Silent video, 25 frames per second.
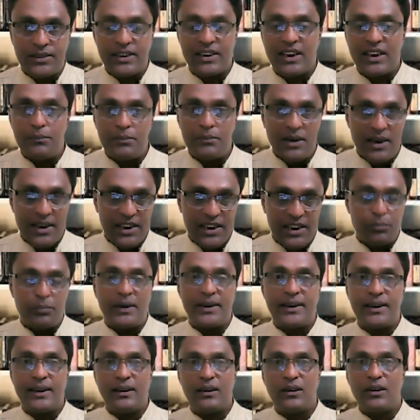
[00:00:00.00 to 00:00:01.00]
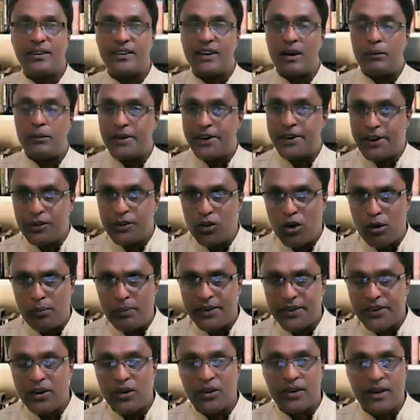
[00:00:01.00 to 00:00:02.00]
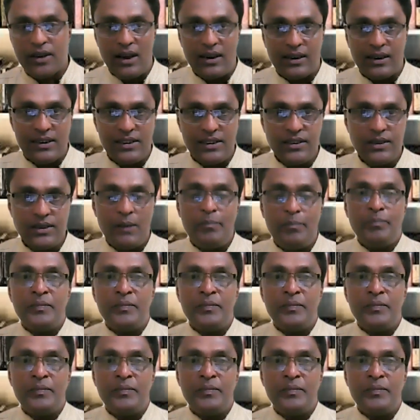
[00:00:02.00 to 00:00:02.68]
It can be arithmetic, or it can be trigonometry or calculus.